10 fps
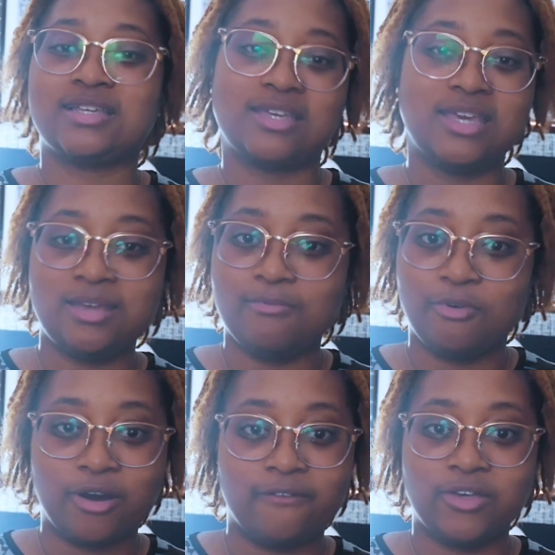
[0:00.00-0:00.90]
getting
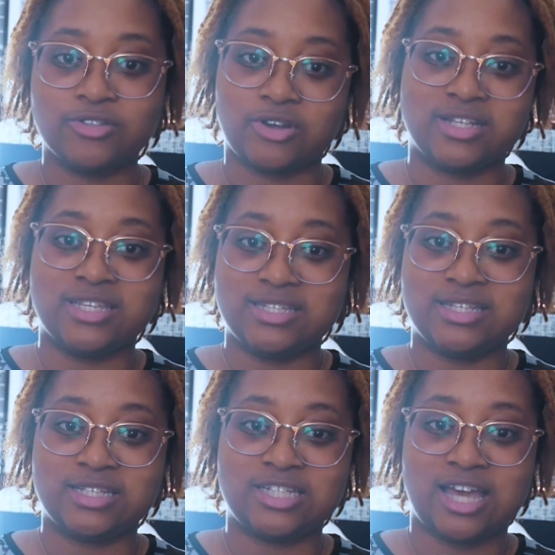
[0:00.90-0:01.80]
more of those
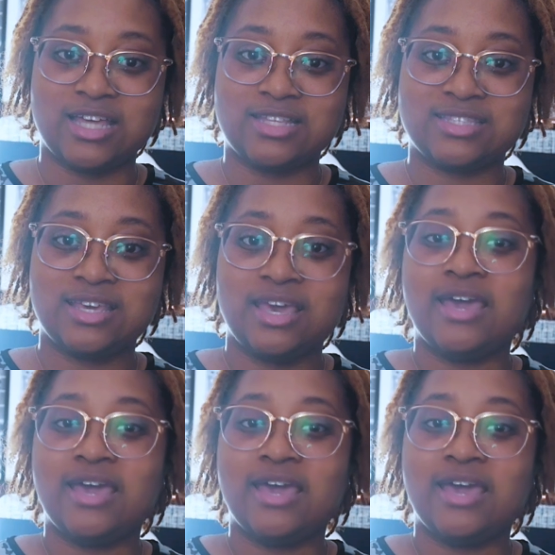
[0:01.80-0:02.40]
artistic shots